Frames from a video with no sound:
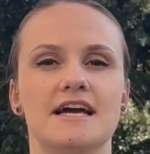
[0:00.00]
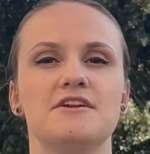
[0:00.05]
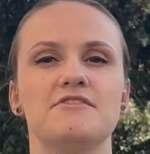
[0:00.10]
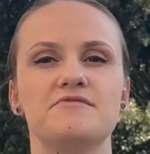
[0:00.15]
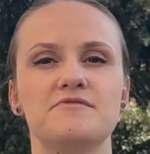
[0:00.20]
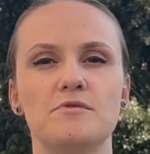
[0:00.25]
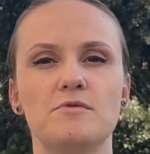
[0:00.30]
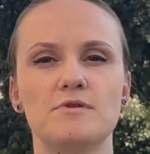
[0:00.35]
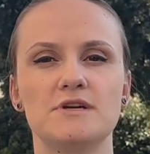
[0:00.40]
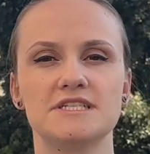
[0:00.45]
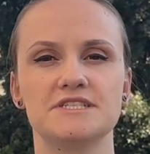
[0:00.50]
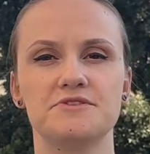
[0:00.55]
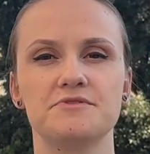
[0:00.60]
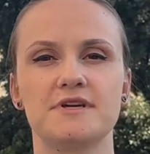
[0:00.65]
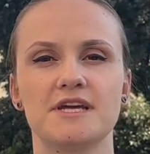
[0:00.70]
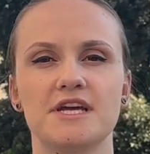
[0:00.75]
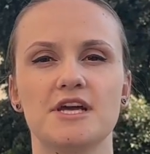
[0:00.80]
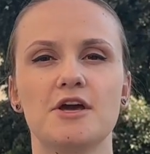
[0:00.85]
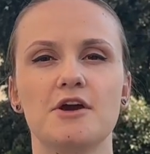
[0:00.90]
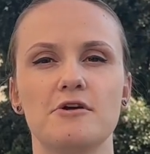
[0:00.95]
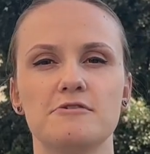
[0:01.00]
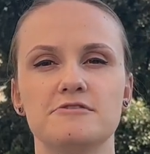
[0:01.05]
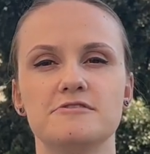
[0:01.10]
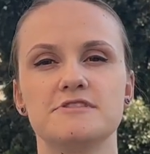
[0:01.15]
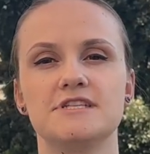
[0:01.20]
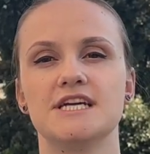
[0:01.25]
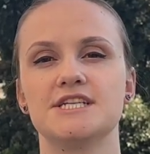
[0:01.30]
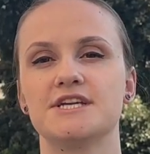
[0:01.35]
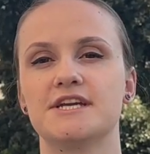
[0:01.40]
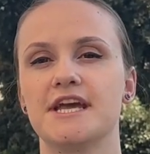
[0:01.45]
of course, you can go to
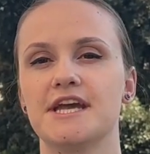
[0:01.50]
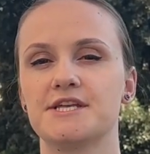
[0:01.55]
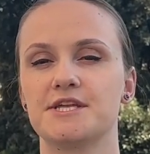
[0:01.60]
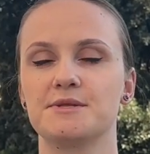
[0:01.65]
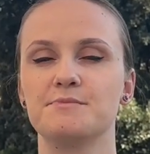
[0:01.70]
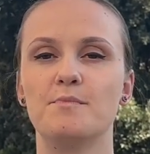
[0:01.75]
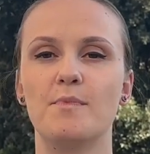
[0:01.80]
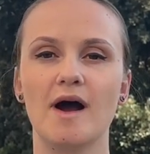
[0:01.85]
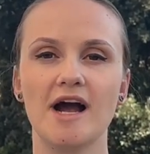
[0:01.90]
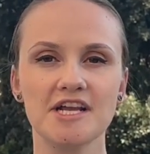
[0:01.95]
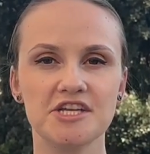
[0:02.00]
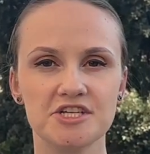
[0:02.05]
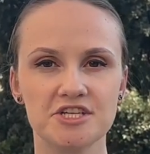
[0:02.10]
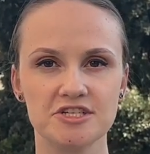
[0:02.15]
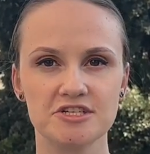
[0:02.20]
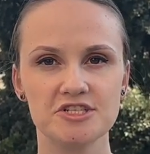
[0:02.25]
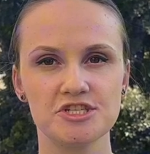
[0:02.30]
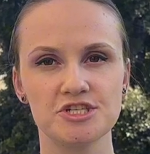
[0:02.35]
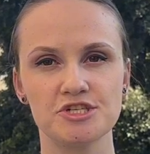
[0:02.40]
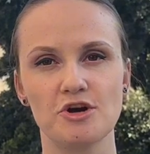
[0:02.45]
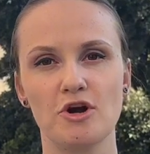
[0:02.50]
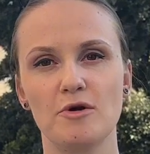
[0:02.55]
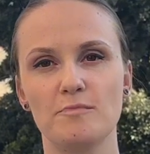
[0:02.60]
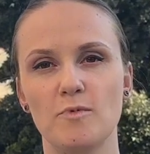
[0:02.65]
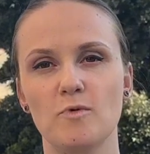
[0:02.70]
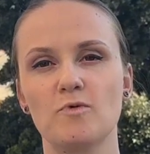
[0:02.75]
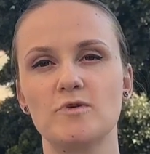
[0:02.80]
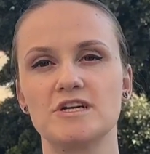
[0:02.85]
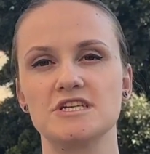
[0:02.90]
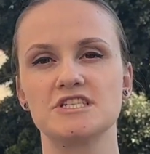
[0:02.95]
dedicated butcher's shop
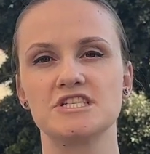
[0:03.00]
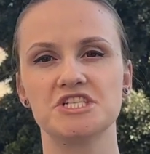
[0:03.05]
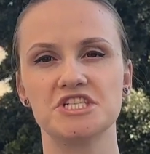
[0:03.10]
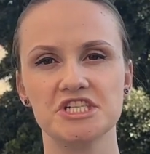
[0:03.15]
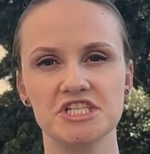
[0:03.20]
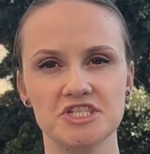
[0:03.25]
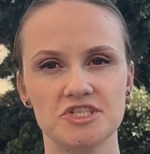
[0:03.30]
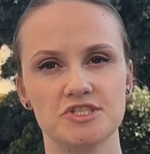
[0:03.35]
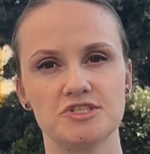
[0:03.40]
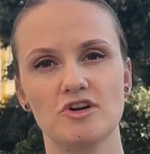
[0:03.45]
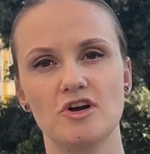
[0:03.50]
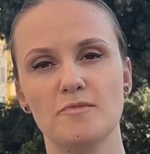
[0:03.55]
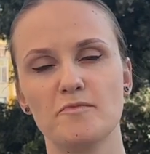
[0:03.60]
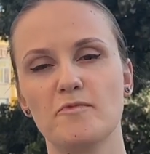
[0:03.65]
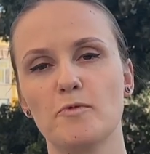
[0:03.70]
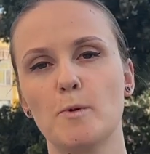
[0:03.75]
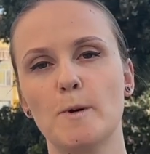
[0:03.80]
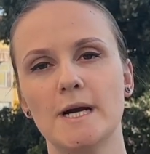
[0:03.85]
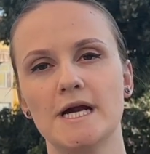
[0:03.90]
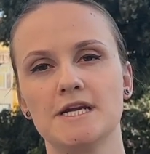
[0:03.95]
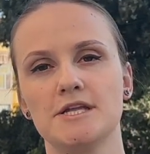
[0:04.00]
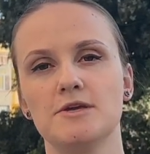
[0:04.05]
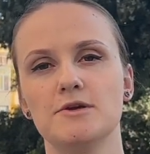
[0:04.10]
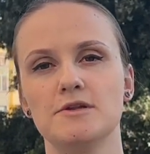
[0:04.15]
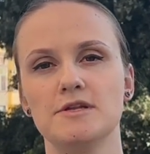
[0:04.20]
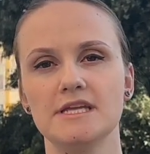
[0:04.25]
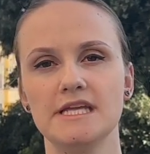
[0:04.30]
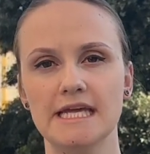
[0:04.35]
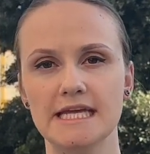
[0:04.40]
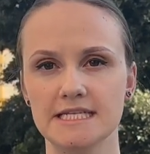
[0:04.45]
or cheese shop when you
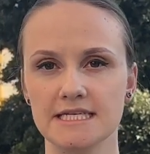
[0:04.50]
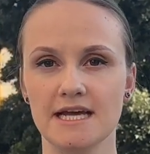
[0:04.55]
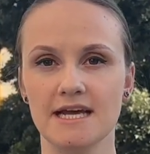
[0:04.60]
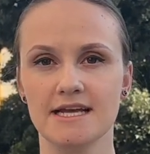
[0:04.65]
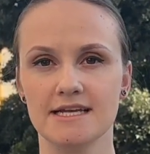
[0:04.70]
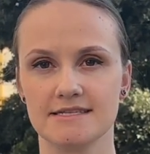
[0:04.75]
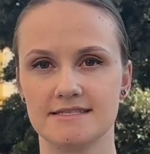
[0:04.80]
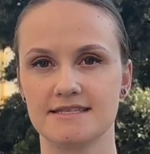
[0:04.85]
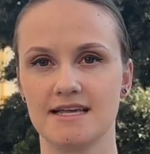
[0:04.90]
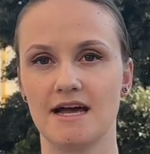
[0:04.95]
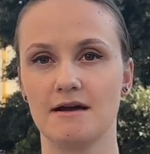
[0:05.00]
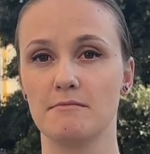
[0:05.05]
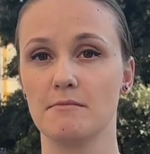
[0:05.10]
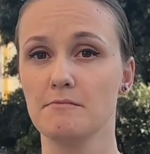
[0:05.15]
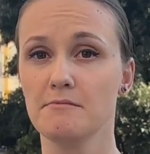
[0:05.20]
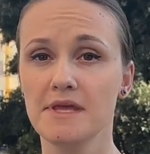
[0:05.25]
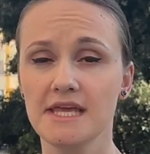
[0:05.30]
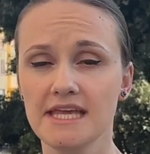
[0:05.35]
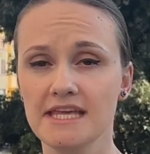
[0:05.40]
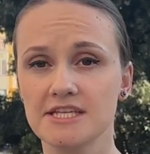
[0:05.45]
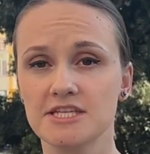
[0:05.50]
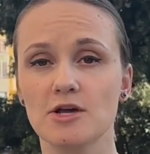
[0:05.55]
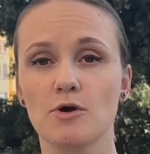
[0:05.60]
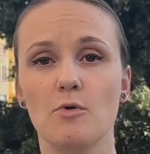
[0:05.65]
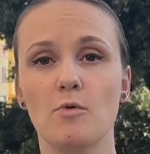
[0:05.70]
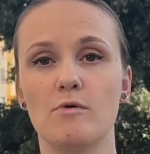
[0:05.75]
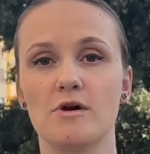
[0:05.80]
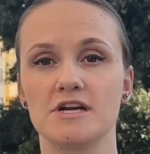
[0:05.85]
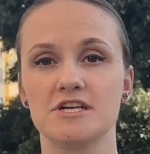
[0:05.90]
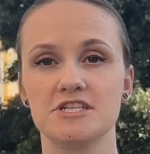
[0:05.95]
need some meat
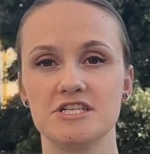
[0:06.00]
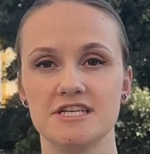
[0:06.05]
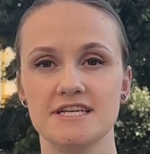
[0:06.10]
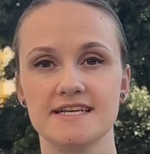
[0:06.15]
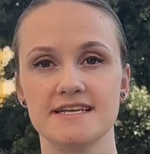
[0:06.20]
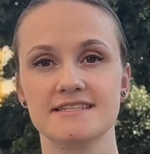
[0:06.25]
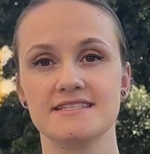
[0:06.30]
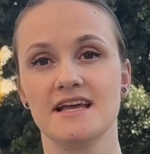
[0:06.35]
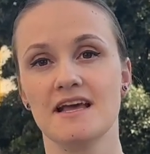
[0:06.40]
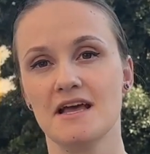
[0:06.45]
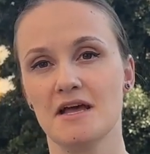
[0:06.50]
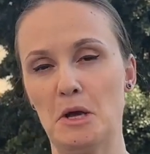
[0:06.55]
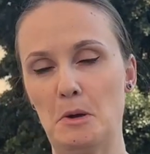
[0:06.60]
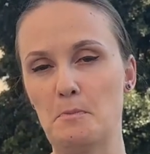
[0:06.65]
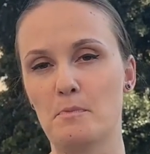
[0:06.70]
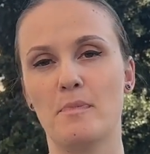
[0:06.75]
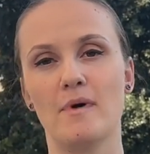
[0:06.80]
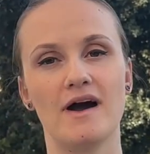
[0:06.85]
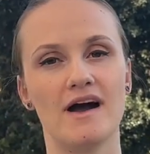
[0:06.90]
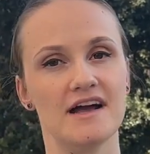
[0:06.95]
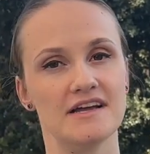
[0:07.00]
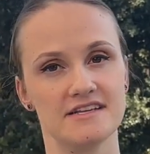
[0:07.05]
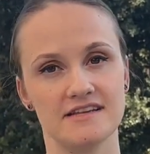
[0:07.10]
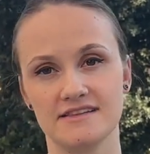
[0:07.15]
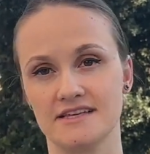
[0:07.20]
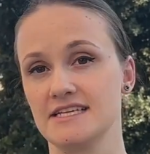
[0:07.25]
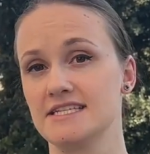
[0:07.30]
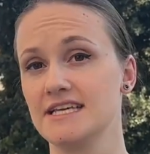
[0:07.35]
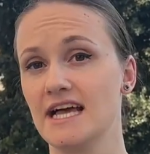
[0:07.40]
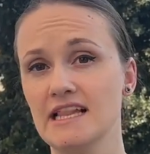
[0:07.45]
or cheese. But in
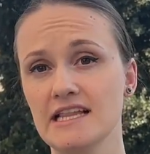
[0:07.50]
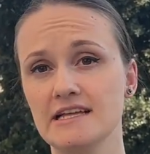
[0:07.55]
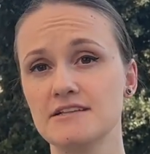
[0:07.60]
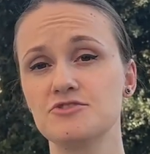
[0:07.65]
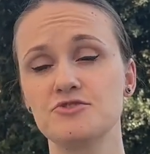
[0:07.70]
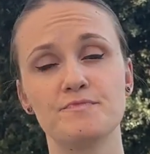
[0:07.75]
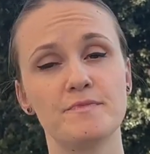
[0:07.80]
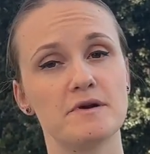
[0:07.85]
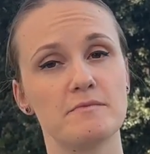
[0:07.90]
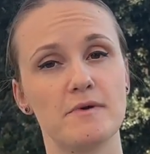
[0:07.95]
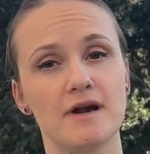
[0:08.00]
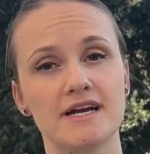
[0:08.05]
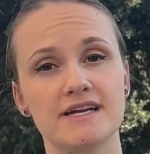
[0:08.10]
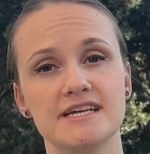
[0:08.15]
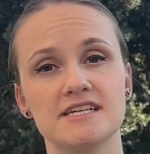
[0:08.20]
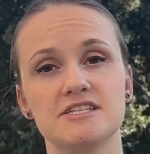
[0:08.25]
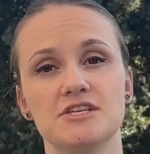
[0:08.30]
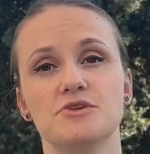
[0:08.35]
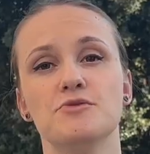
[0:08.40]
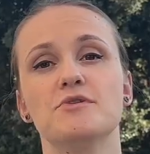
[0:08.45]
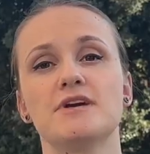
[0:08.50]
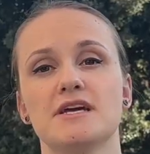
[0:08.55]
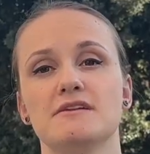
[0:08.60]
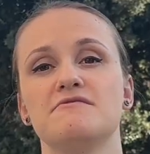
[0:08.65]
the Italian supermarket, you can